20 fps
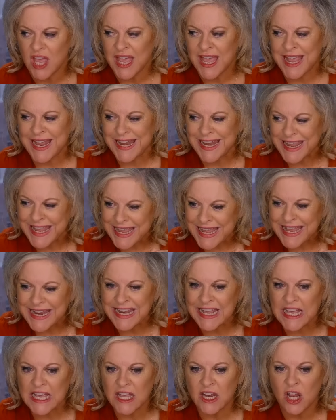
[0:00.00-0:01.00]
And in
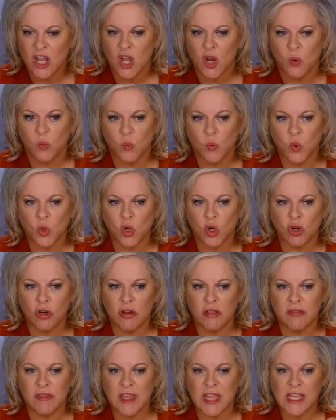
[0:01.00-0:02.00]
it were
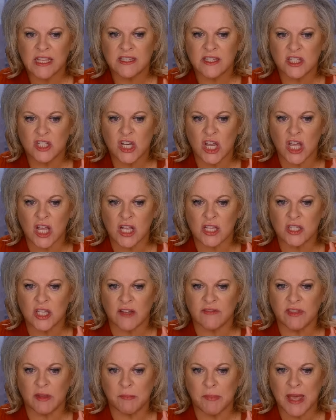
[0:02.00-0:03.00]
the studs
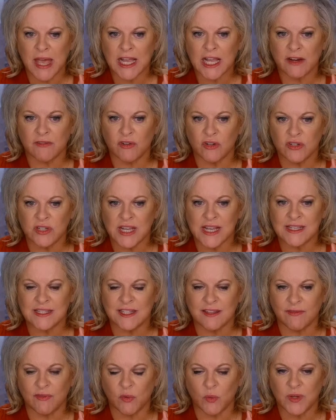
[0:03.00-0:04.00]
off the back of her
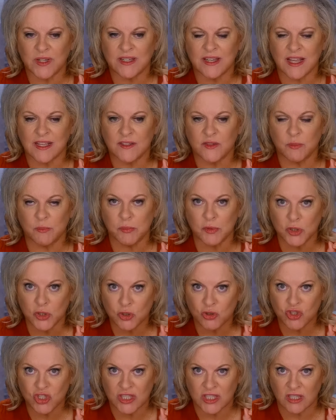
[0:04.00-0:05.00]
Daisy Fuentes
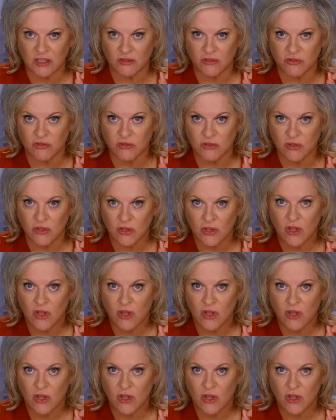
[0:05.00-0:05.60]
blue jeans,